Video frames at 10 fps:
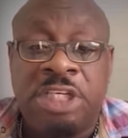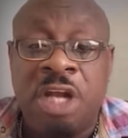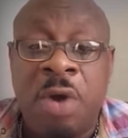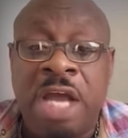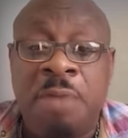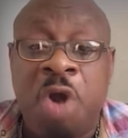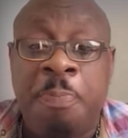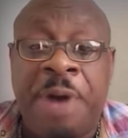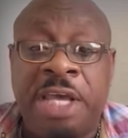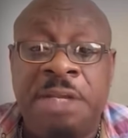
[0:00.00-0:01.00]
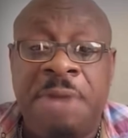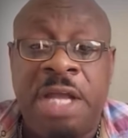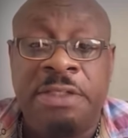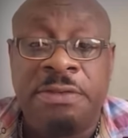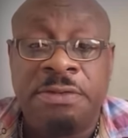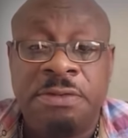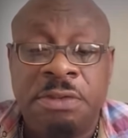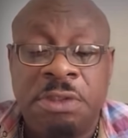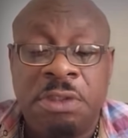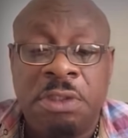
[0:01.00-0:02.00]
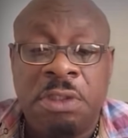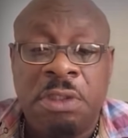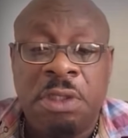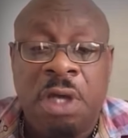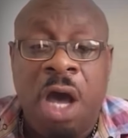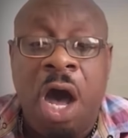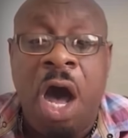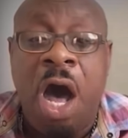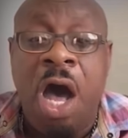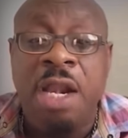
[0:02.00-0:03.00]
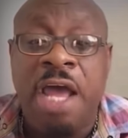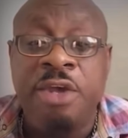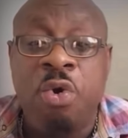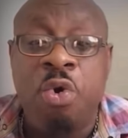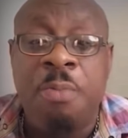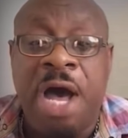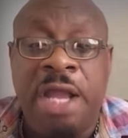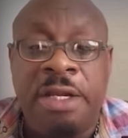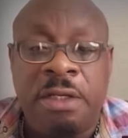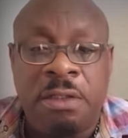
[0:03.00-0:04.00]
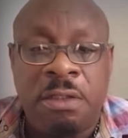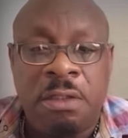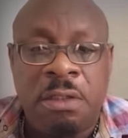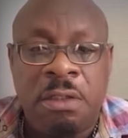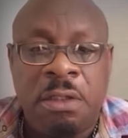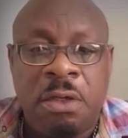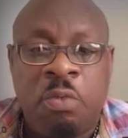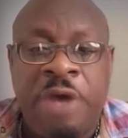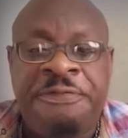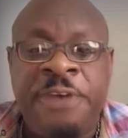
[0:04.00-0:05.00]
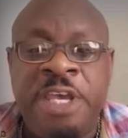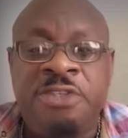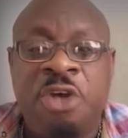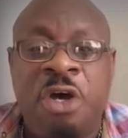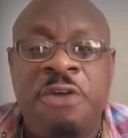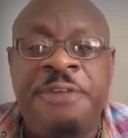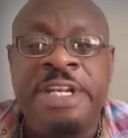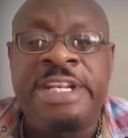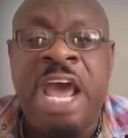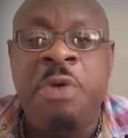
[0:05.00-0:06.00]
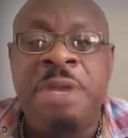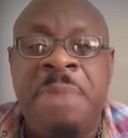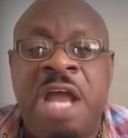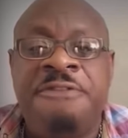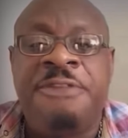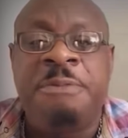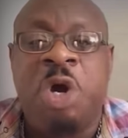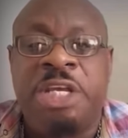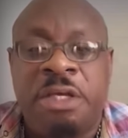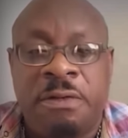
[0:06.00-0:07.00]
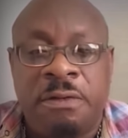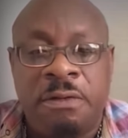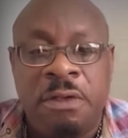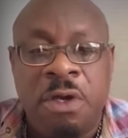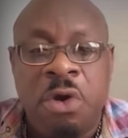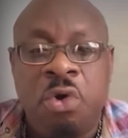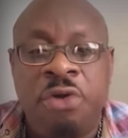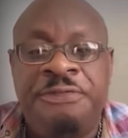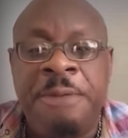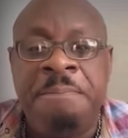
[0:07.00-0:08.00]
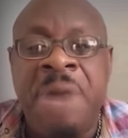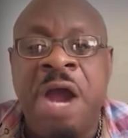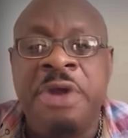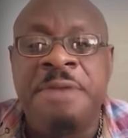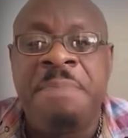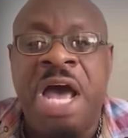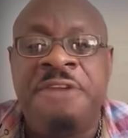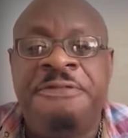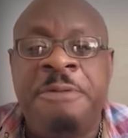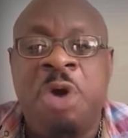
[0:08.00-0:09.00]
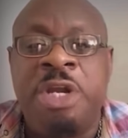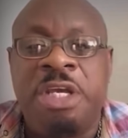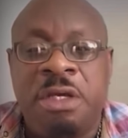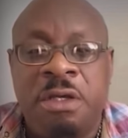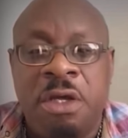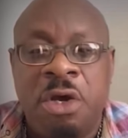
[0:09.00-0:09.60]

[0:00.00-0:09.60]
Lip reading: She don't want a broke pocket man. All of you woman, we feel so you fit dead with man for money. You don't fit married man for money.